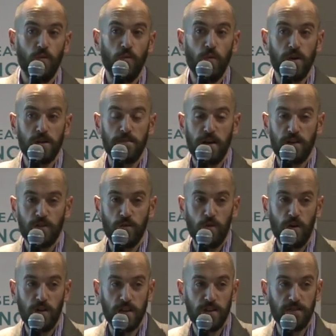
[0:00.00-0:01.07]
what about
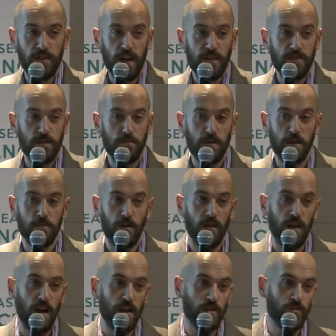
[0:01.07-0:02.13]
quality of life in
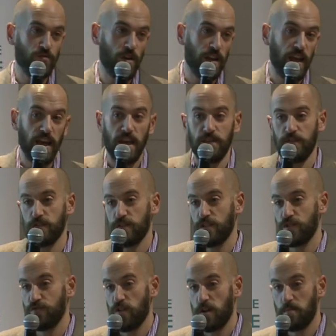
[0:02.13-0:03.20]
people on drug A
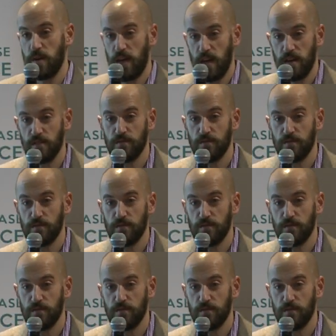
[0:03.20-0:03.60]
versus drug B?